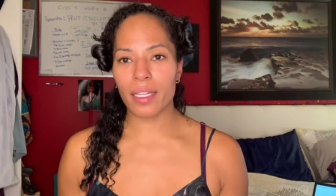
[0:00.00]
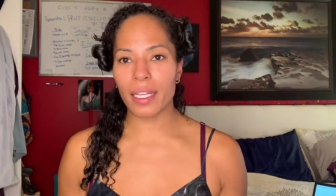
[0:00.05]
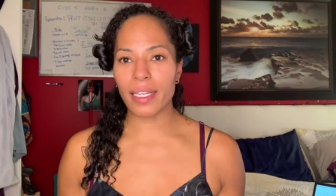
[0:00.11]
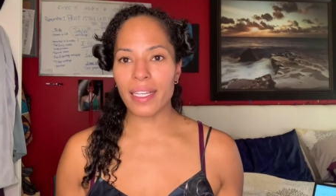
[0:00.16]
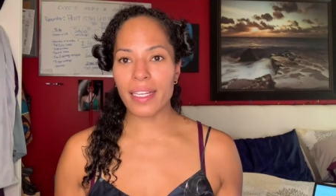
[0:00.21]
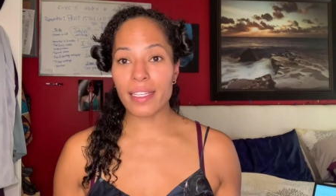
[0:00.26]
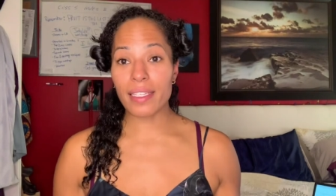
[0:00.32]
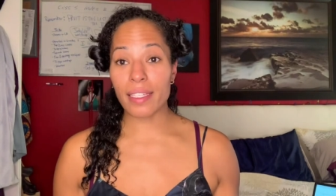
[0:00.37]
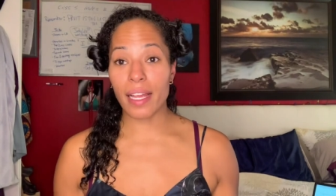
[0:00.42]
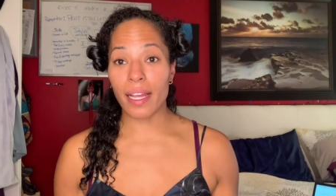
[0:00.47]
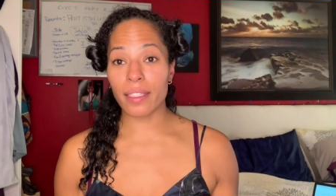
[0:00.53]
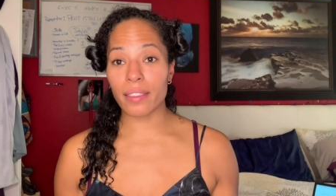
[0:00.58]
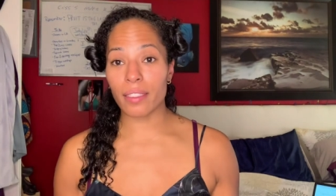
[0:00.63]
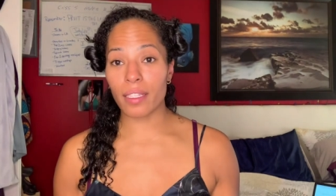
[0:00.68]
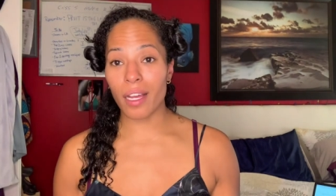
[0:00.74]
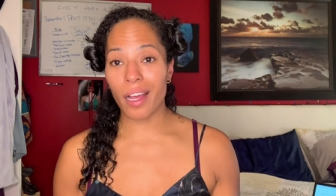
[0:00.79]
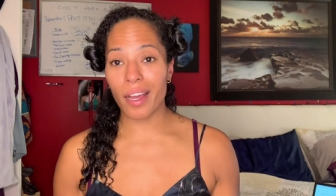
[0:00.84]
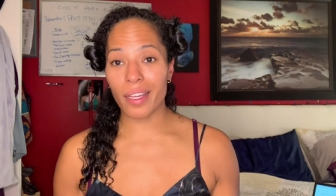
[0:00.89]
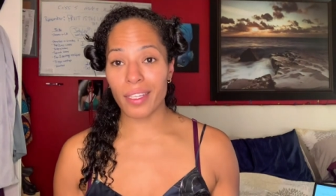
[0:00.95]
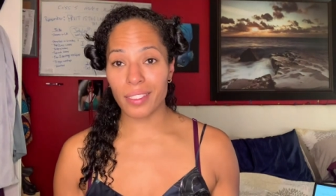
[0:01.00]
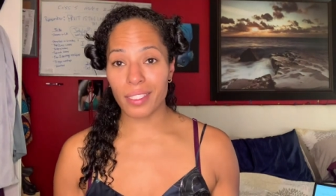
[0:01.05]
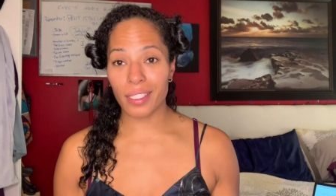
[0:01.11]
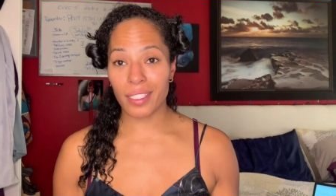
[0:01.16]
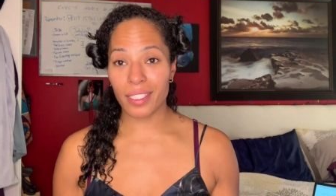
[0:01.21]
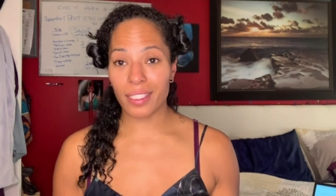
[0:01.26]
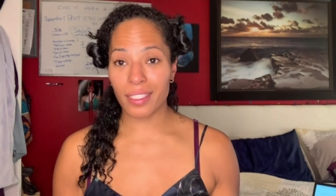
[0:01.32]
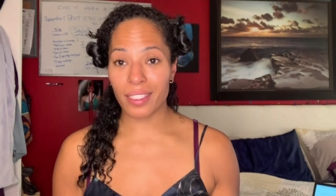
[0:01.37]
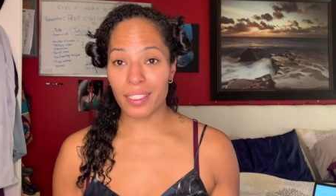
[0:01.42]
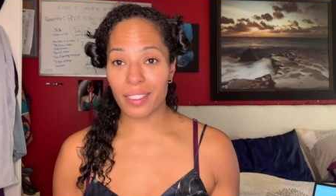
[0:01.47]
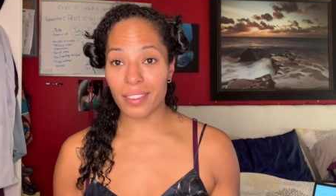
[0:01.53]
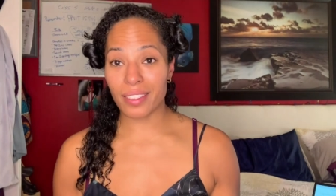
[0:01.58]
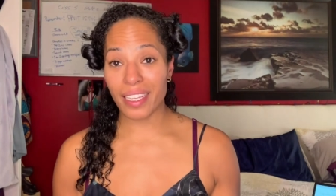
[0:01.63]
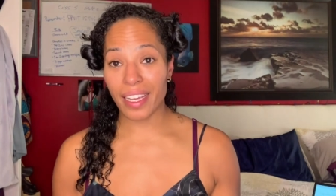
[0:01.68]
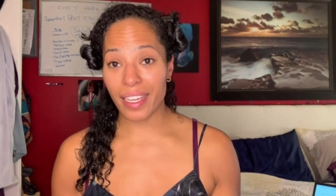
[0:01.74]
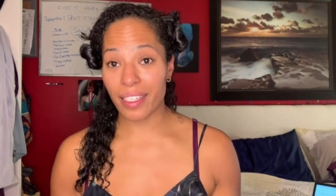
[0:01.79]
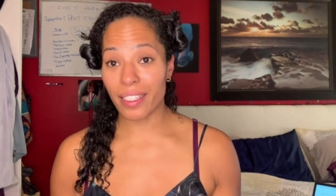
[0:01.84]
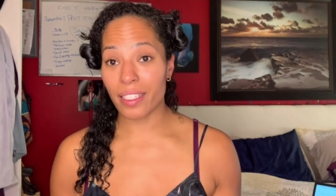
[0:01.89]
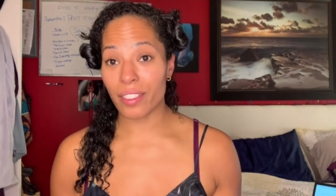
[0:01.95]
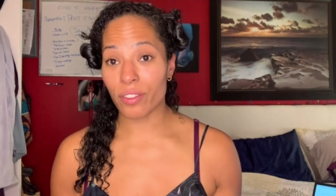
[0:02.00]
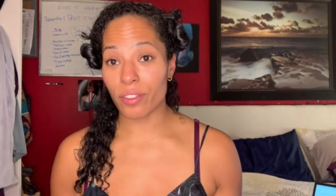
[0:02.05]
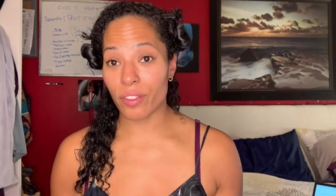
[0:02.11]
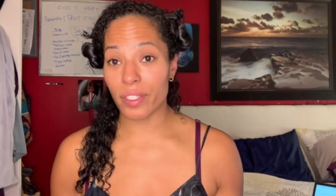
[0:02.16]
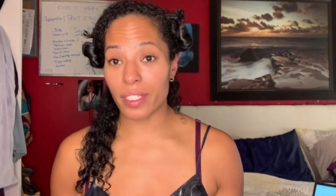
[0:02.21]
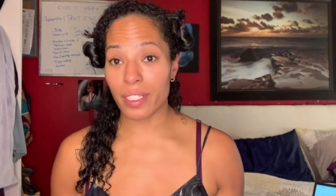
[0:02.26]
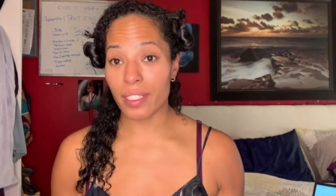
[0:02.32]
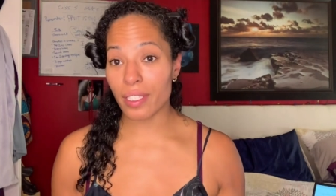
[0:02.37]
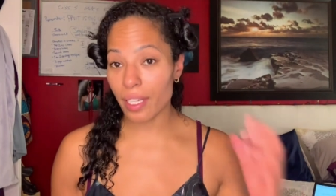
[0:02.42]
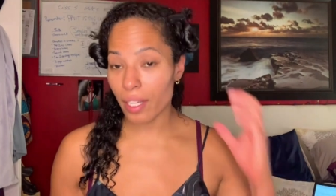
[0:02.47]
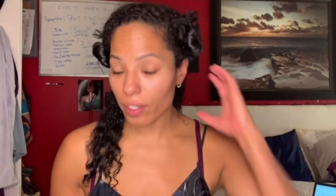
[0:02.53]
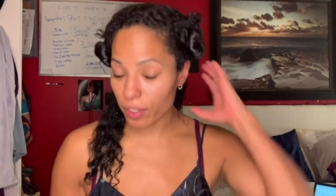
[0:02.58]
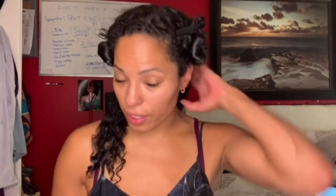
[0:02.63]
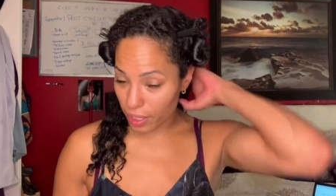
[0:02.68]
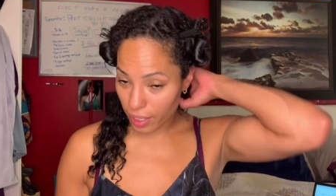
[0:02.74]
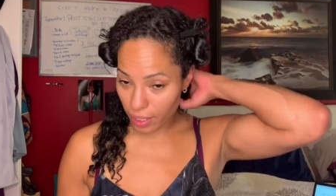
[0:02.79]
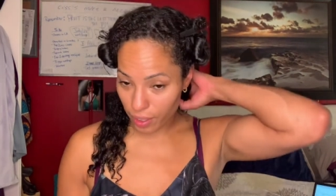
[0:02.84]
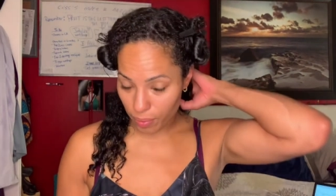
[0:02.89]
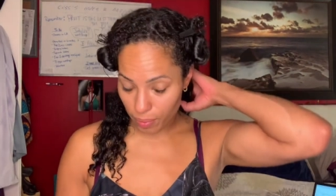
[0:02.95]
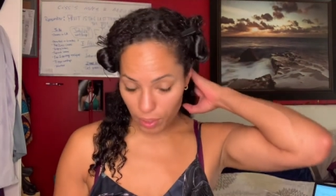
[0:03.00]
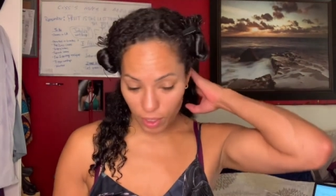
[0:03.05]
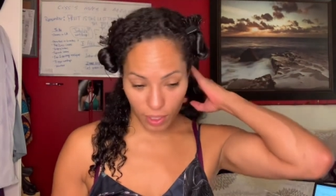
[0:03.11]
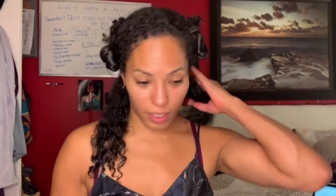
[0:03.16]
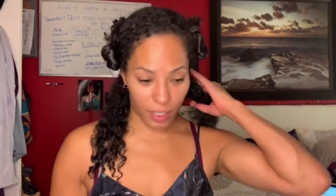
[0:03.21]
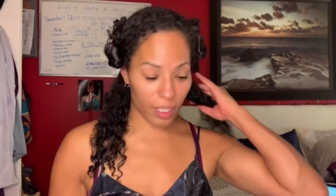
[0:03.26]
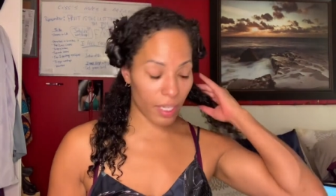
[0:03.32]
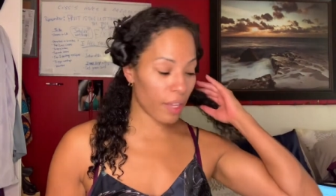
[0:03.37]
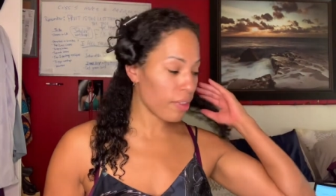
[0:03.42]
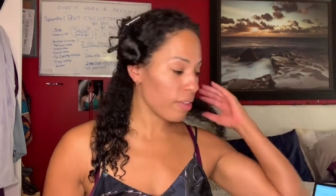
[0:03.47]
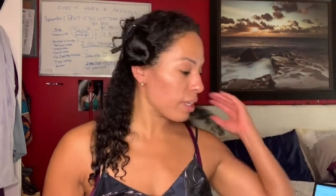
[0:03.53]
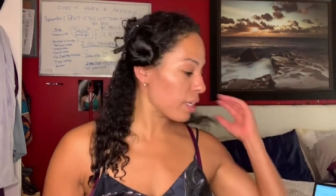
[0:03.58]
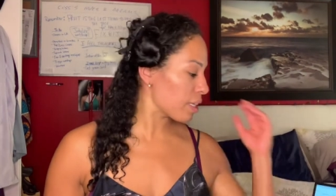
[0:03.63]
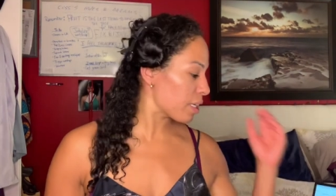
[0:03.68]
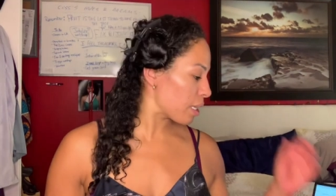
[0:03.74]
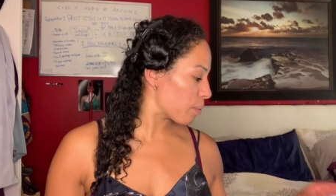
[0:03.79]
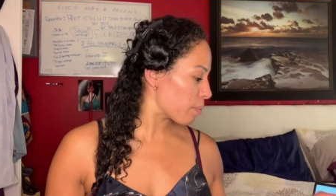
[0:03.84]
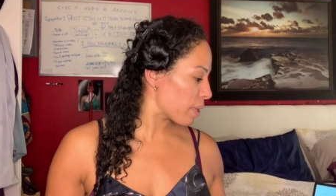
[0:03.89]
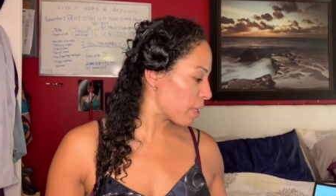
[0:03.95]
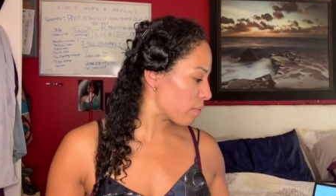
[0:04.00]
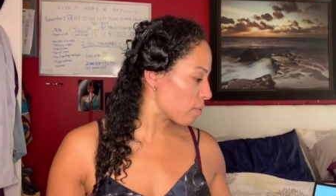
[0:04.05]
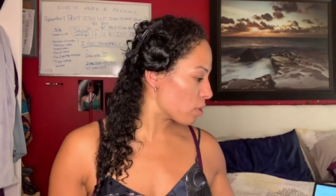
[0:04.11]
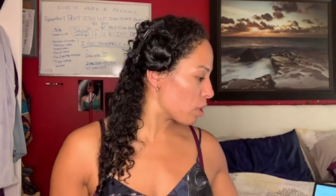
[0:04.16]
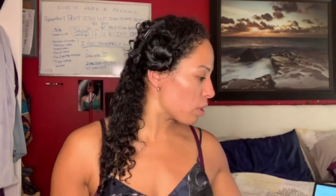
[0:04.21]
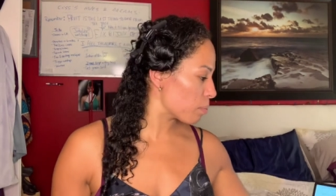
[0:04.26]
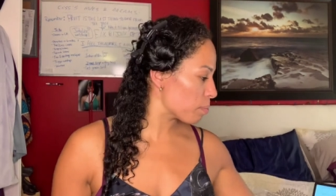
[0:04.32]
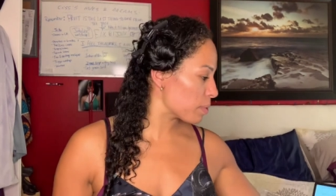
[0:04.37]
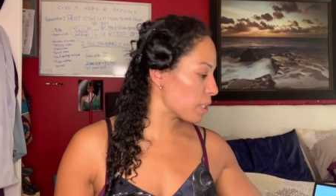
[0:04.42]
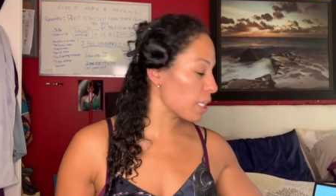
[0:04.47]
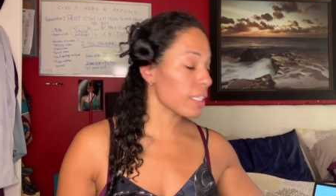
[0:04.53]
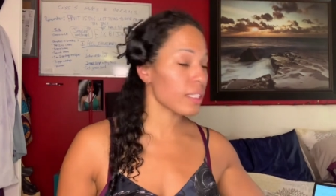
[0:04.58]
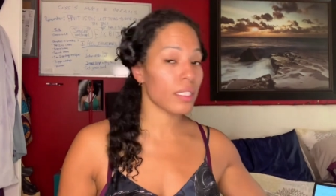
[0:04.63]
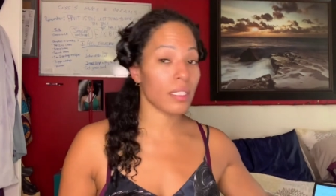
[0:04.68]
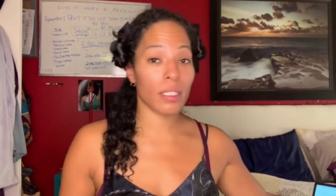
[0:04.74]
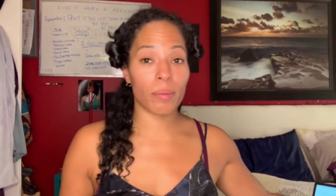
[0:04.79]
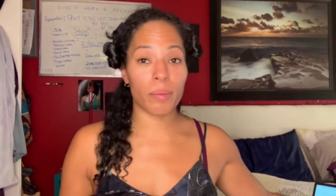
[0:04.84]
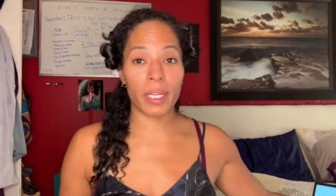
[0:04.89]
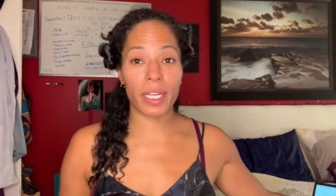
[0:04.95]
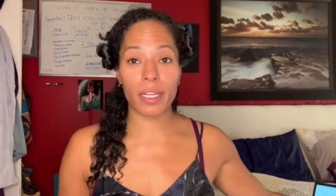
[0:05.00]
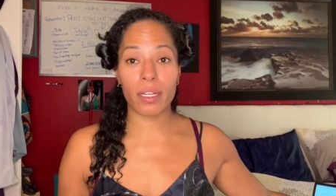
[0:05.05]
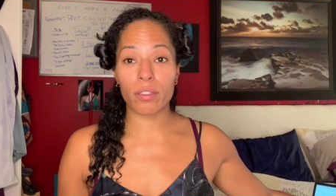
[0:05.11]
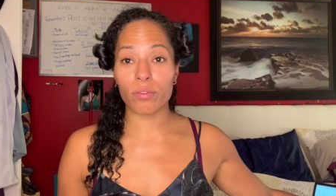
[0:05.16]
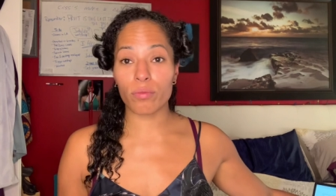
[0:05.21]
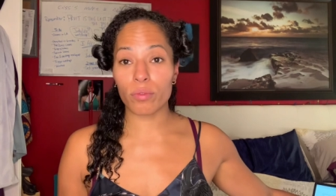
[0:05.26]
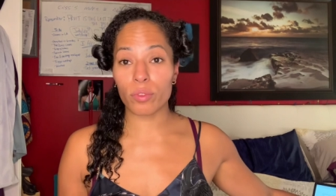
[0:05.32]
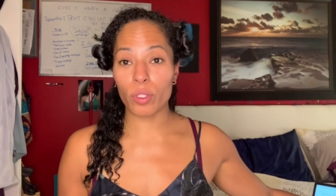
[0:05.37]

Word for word: Like I said, the highest heat is 80 degrees Celsius, which is nothing. And we have a lot of protection in my hair.